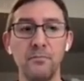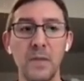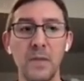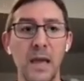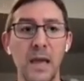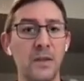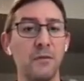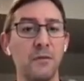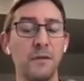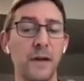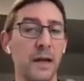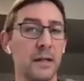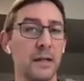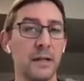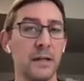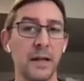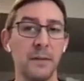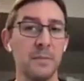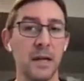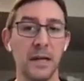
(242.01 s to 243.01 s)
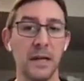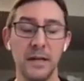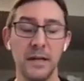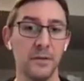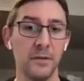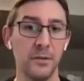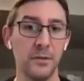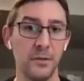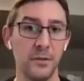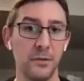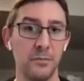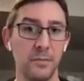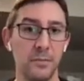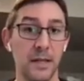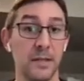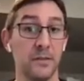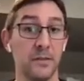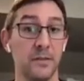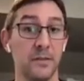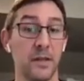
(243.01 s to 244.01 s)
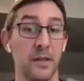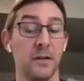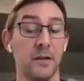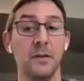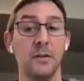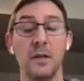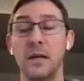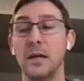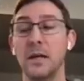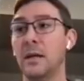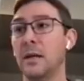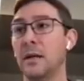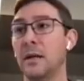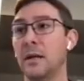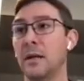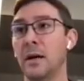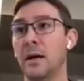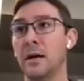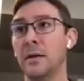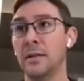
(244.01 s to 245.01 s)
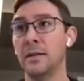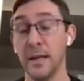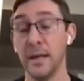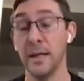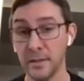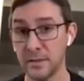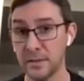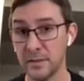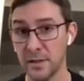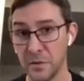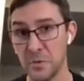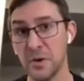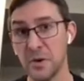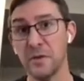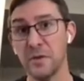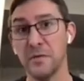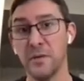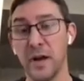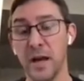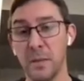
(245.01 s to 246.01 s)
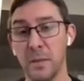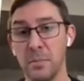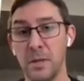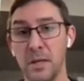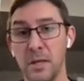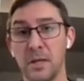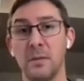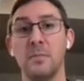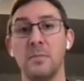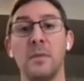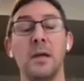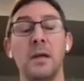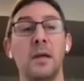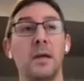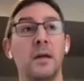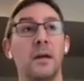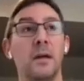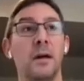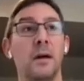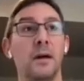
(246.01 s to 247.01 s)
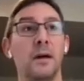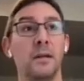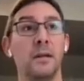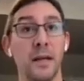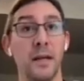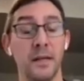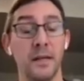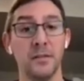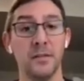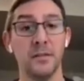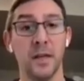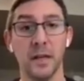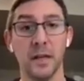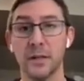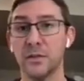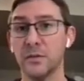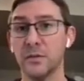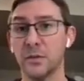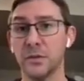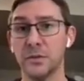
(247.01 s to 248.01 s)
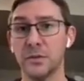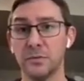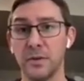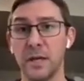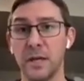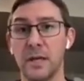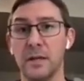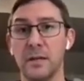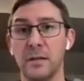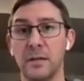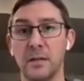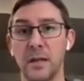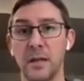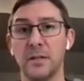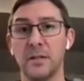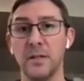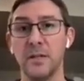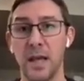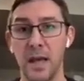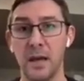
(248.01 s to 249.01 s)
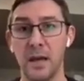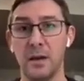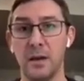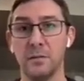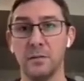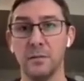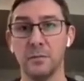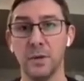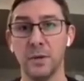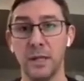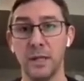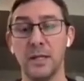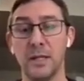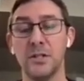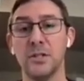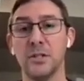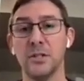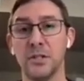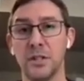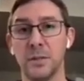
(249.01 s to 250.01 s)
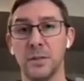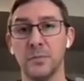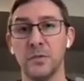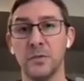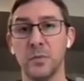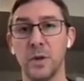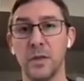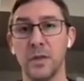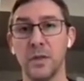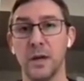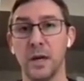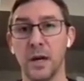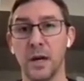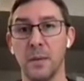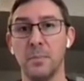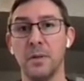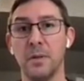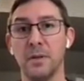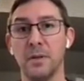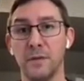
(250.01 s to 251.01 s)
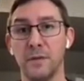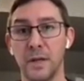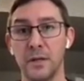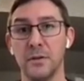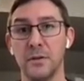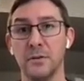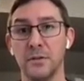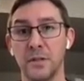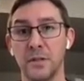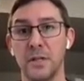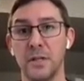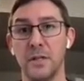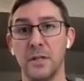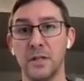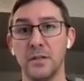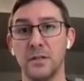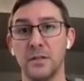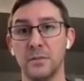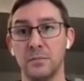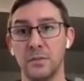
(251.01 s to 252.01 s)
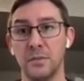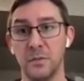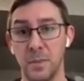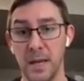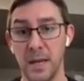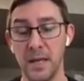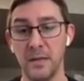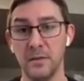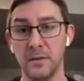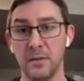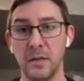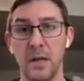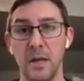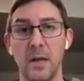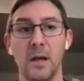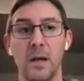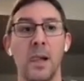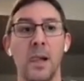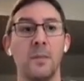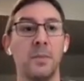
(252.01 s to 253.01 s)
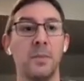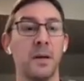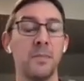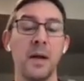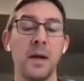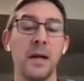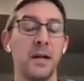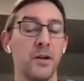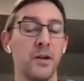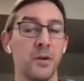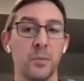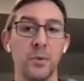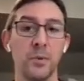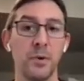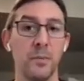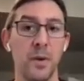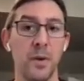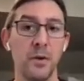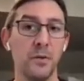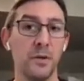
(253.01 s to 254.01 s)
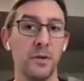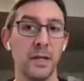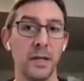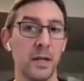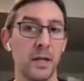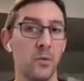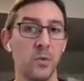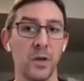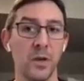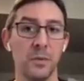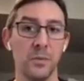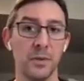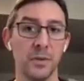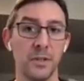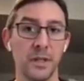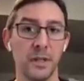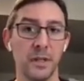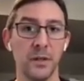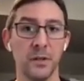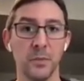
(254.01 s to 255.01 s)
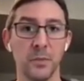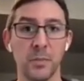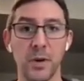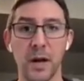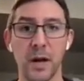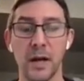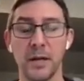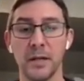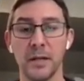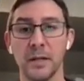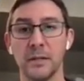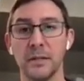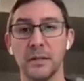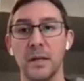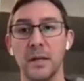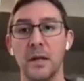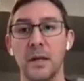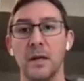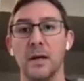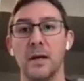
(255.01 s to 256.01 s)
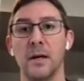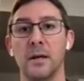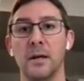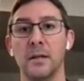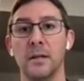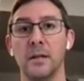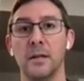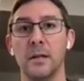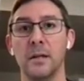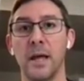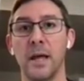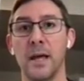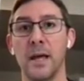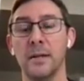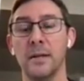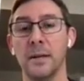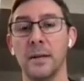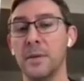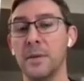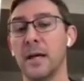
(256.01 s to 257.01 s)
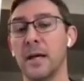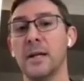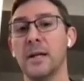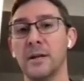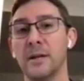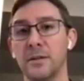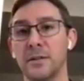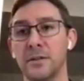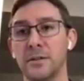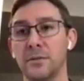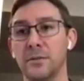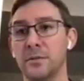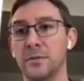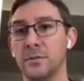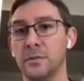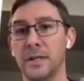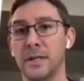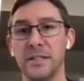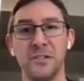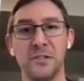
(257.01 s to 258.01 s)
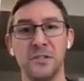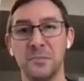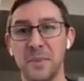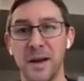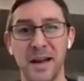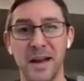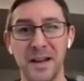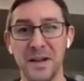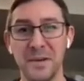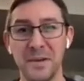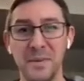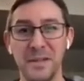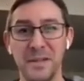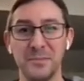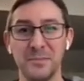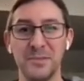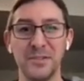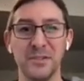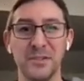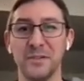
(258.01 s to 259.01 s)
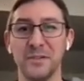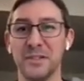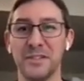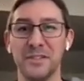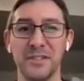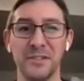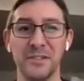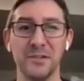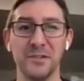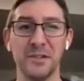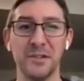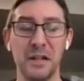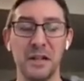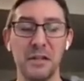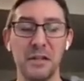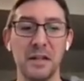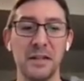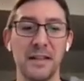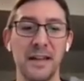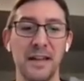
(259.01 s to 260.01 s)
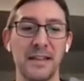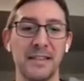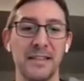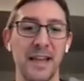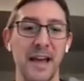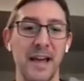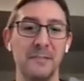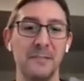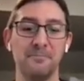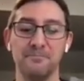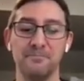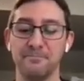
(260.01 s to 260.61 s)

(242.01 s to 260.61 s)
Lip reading: And then finally, I'm not here to make a sale. Yes, I work for IBM. Yes, X-Force Red does have relationships with a couple of vendors in this space, but I'm not here to promote any one particular product, and I'm not here to get you to buy IBM services or anything like that.